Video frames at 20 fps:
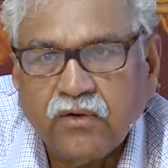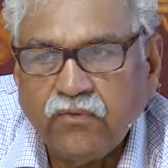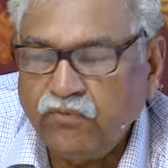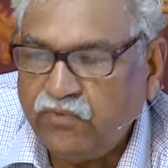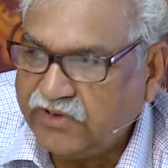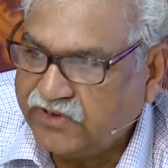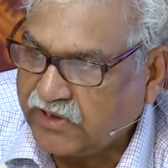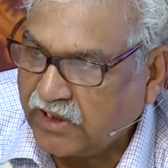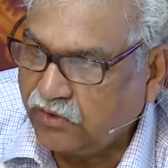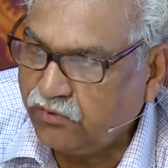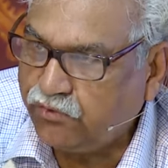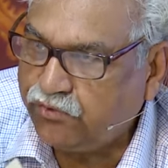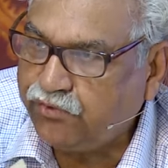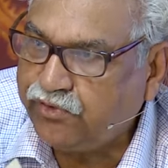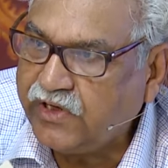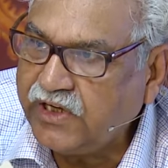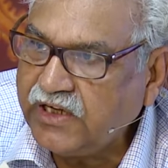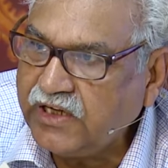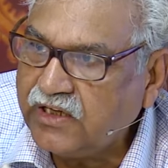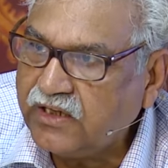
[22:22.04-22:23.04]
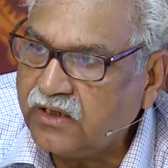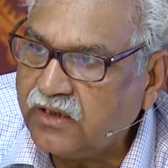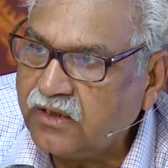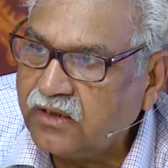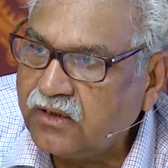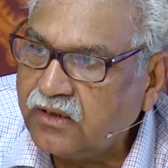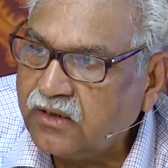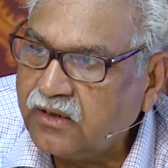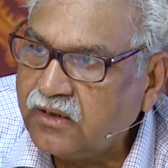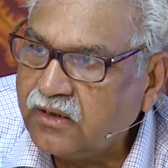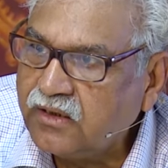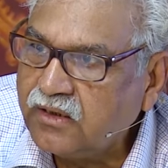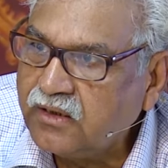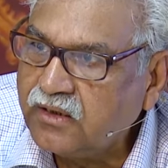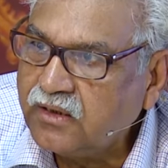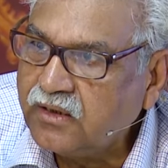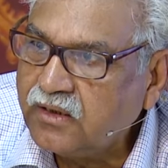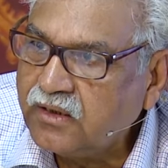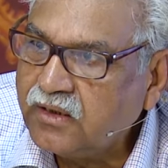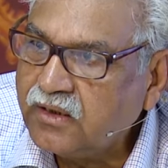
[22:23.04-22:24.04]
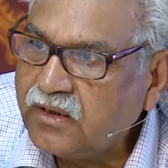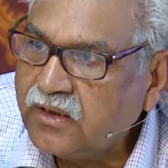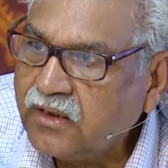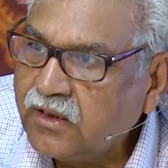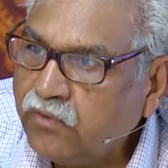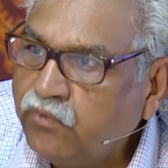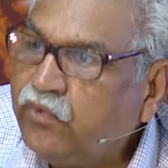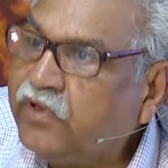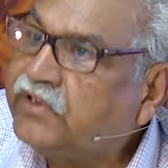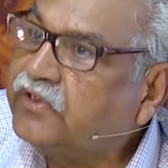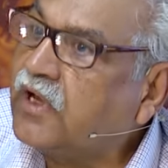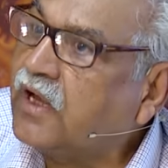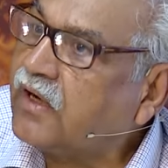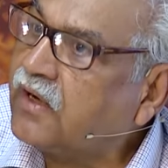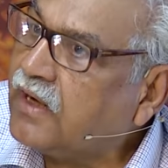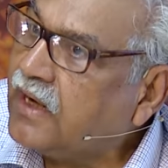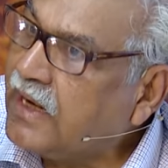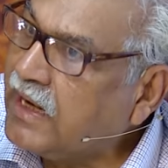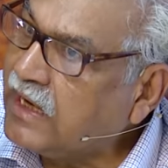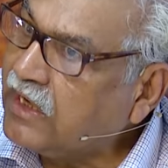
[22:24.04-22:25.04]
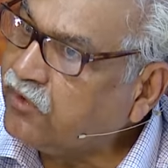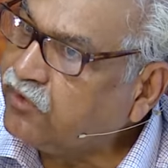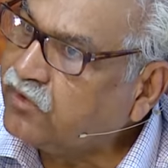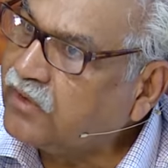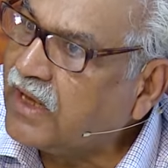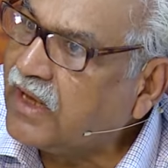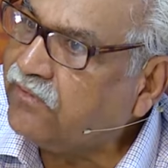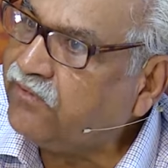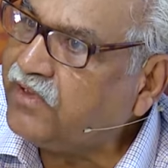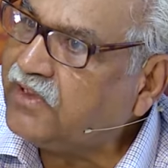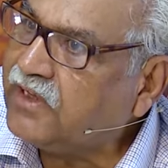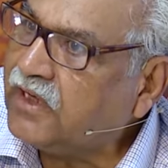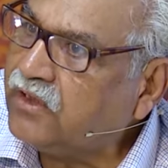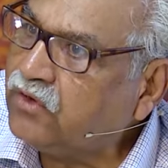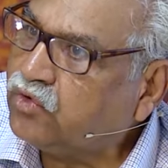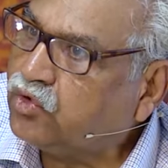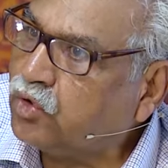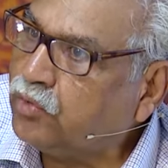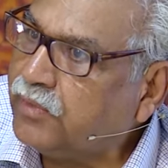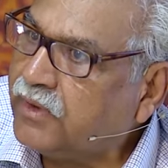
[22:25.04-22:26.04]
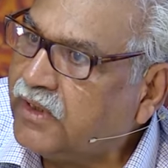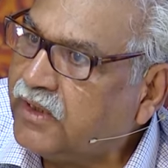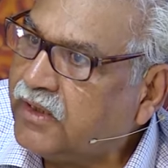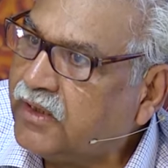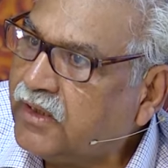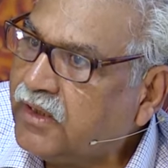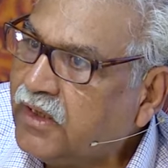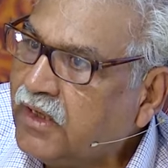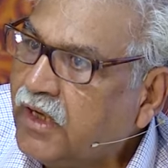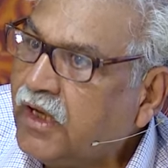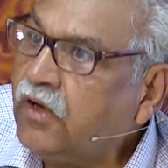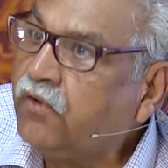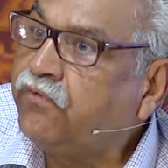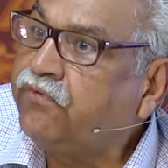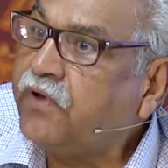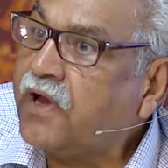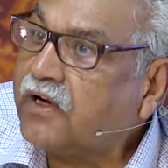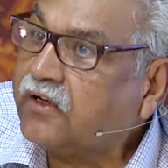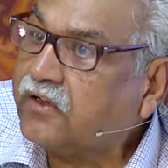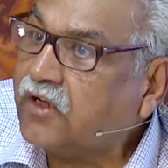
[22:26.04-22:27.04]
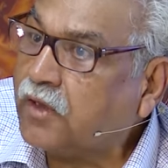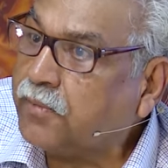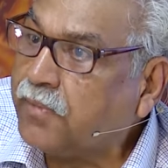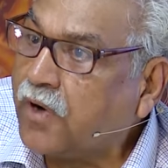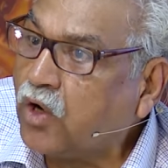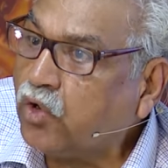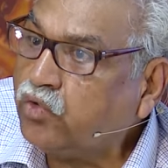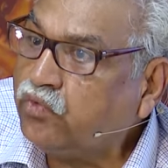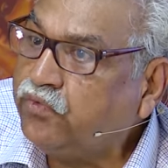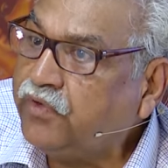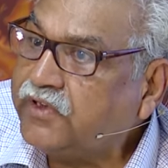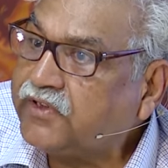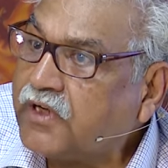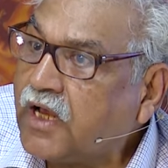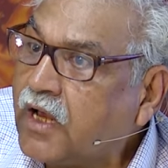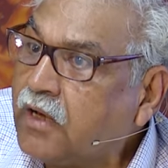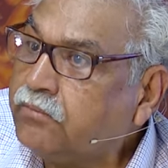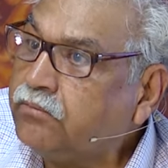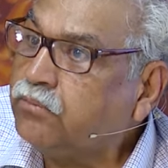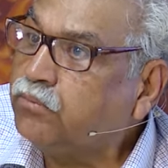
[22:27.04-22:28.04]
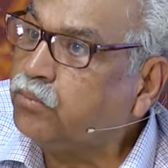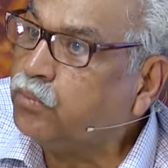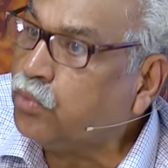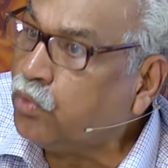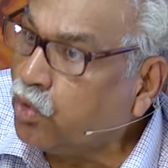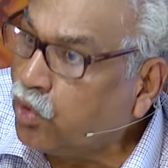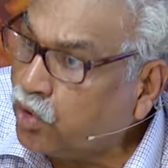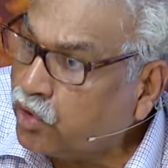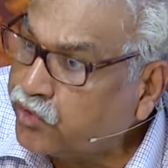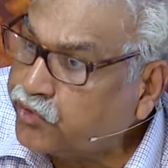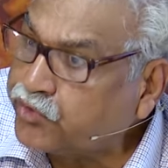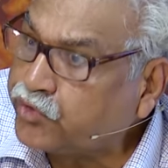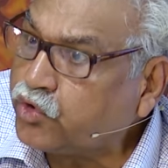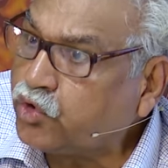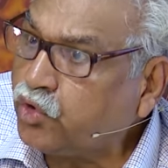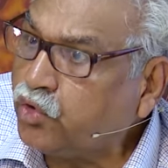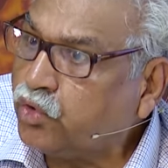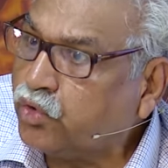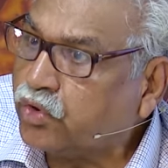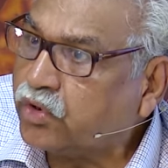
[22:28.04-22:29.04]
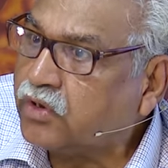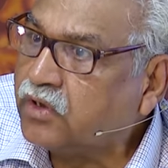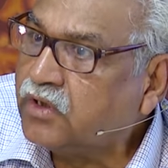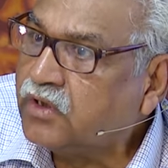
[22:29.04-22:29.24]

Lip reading: which I feel, which are as evident to me, in fact, about which I am more sure